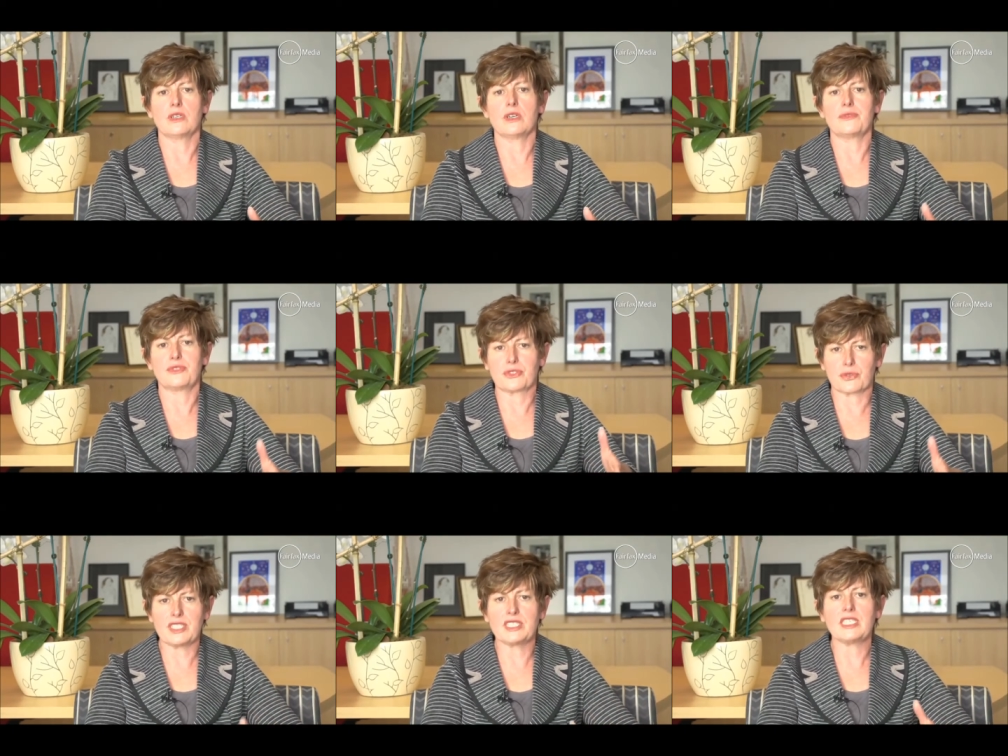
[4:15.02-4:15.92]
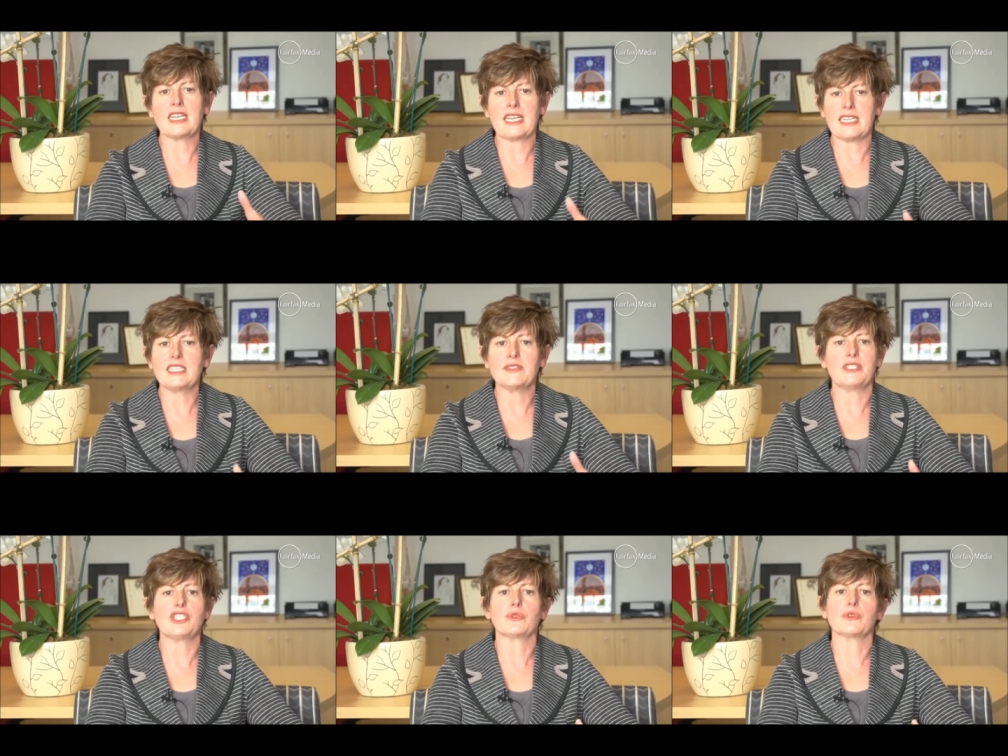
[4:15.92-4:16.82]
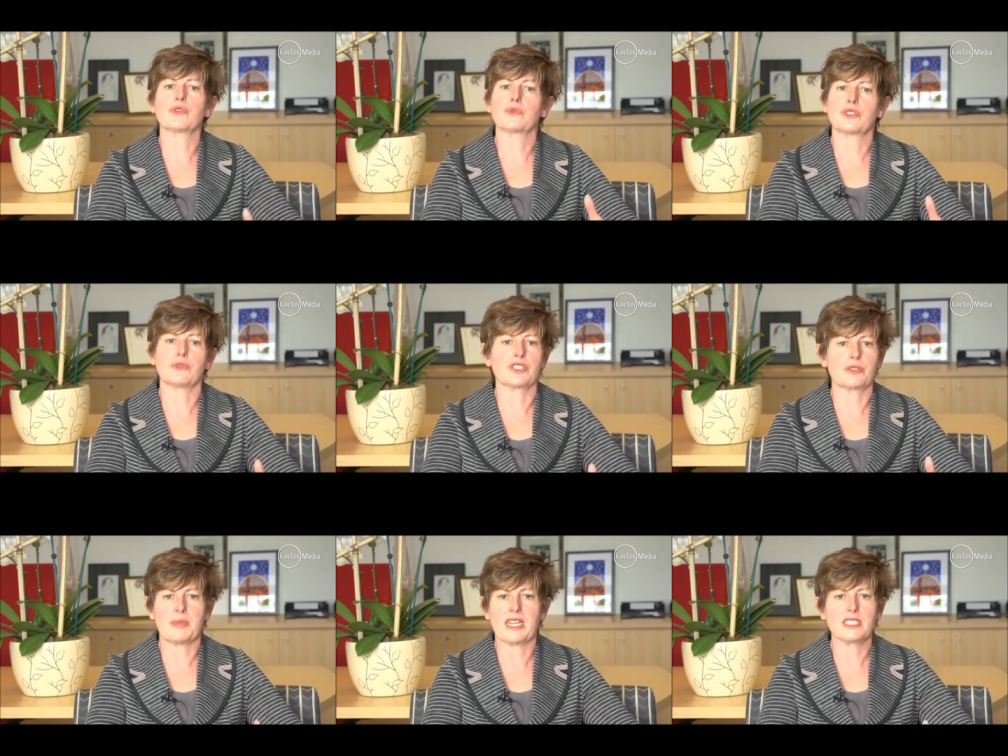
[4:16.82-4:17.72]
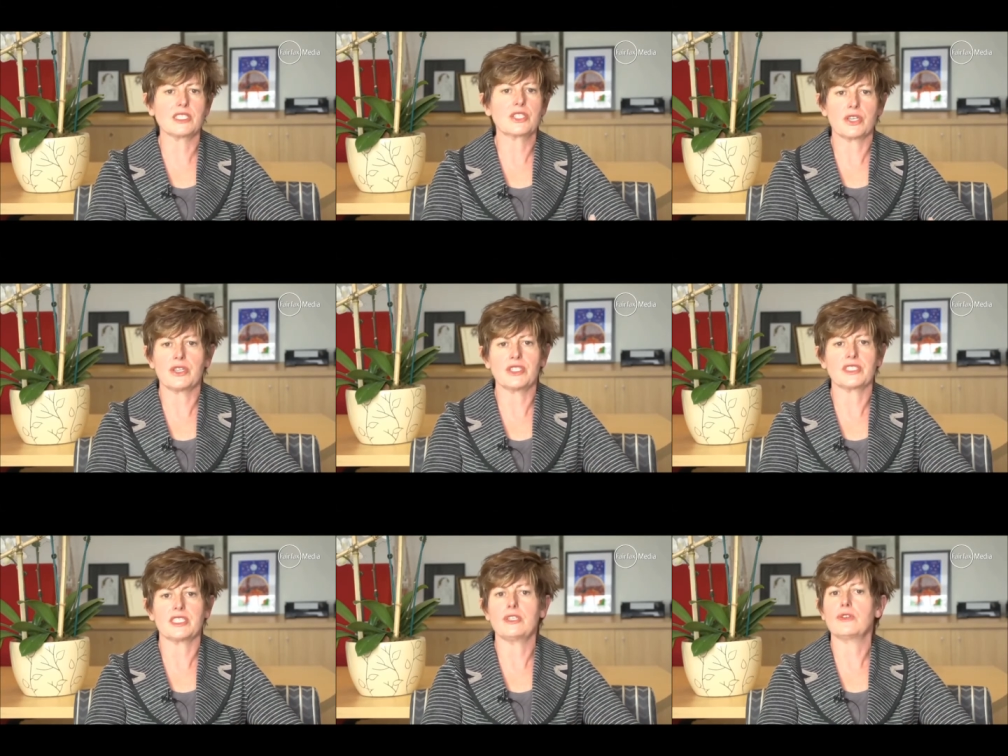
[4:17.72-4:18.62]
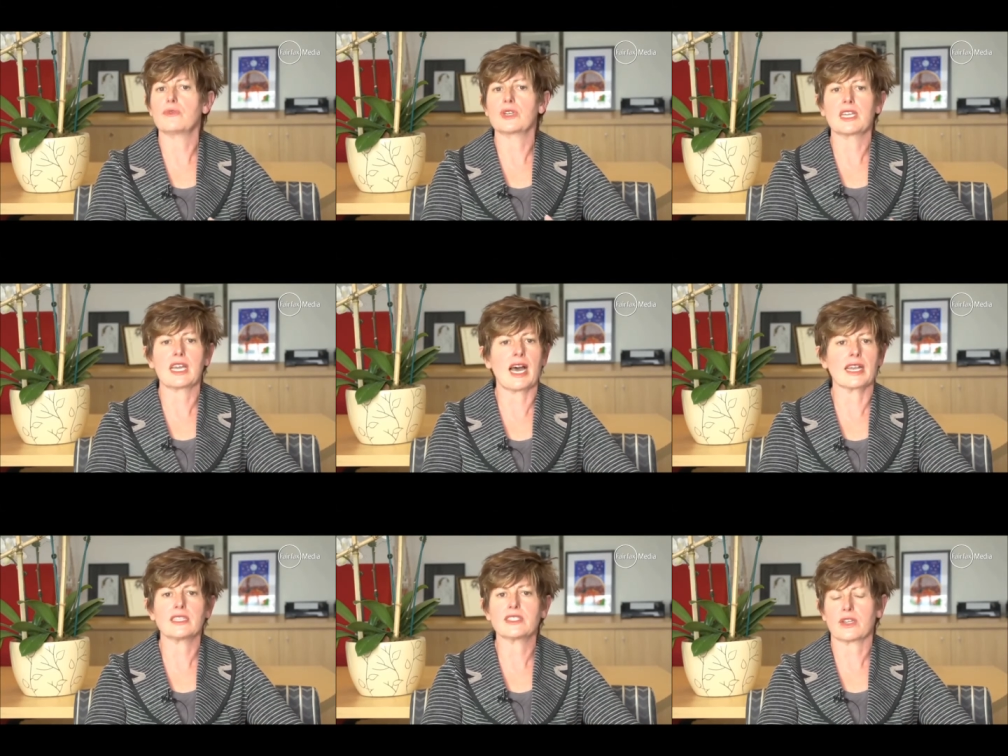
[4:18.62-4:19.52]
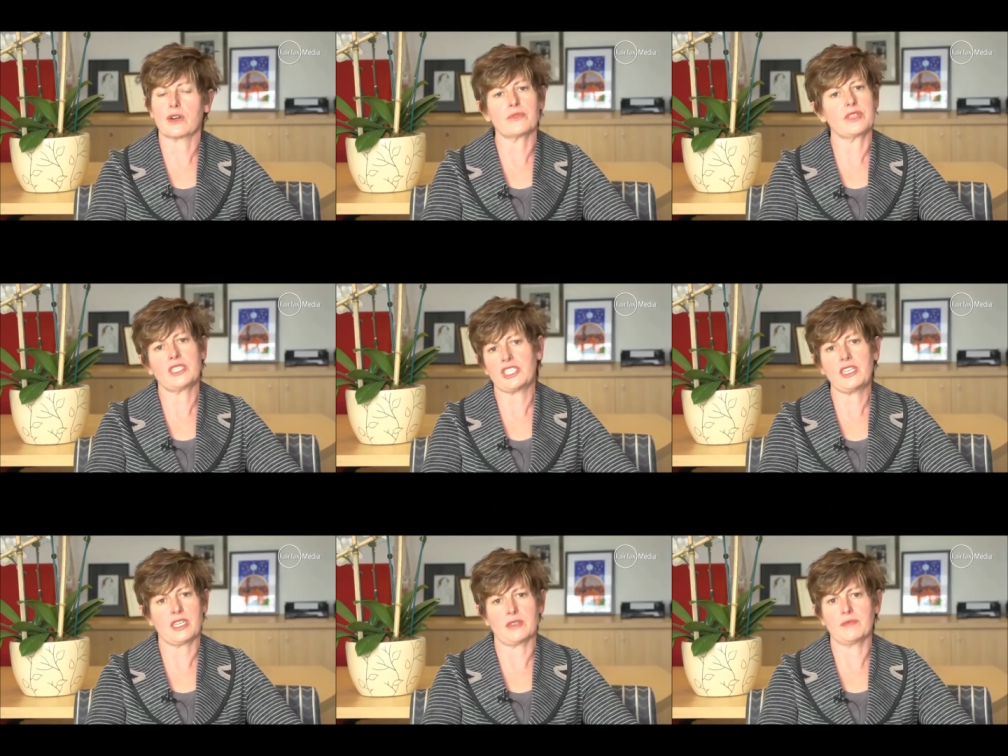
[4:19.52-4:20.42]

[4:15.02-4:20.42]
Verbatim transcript: of treating individuals with respect and courtesy, regardless of their gender.